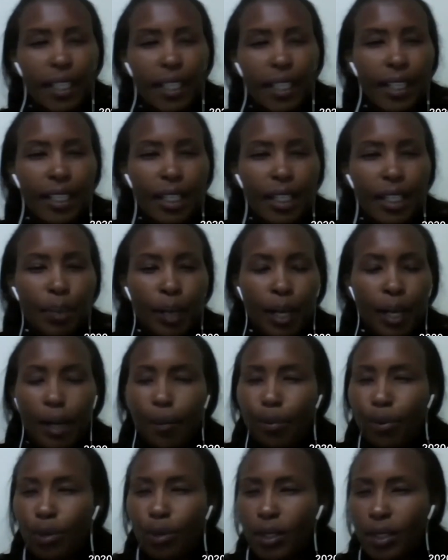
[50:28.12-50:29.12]
They keep a
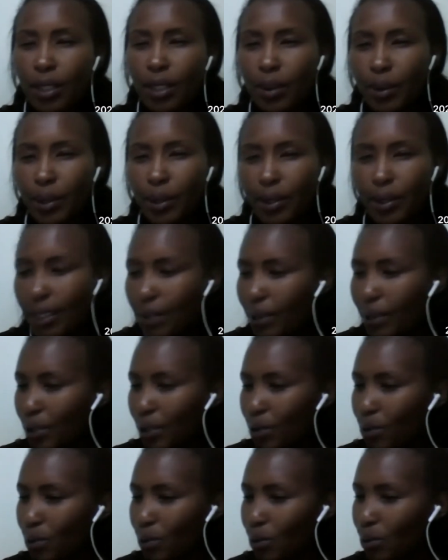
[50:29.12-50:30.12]
book. The one
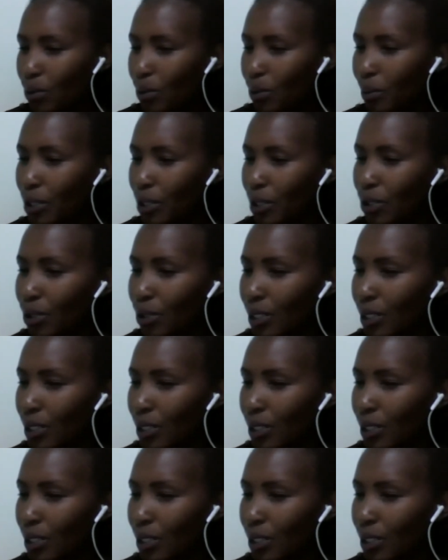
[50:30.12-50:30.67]
you mentioned,